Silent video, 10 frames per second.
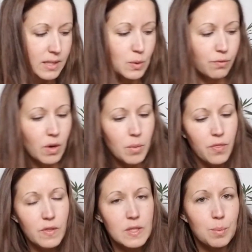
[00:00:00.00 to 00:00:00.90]
So if I'm
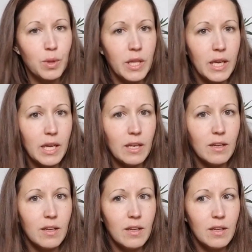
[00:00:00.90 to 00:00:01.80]
on this plane,
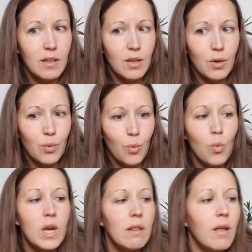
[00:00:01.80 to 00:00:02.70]

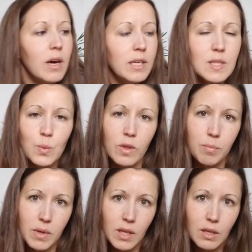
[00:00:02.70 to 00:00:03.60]
what aligns with
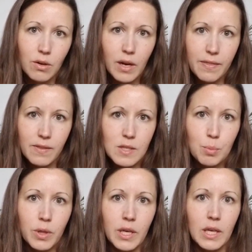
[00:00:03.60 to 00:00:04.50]
me here at this
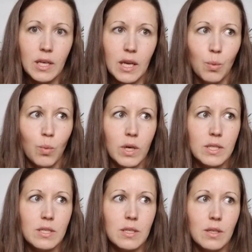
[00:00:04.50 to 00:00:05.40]
plane and
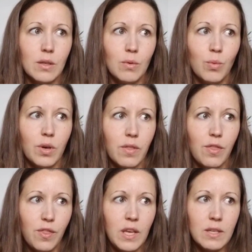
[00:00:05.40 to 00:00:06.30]
what what are the
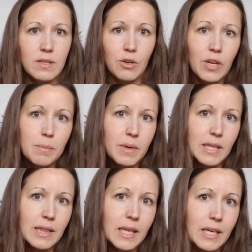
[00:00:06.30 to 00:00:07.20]
things that are in my
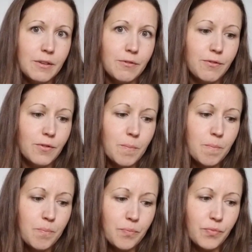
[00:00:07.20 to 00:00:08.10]
life
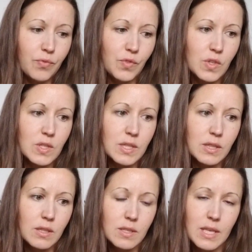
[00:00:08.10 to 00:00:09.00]
does
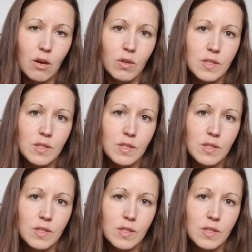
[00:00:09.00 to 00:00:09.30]
does that all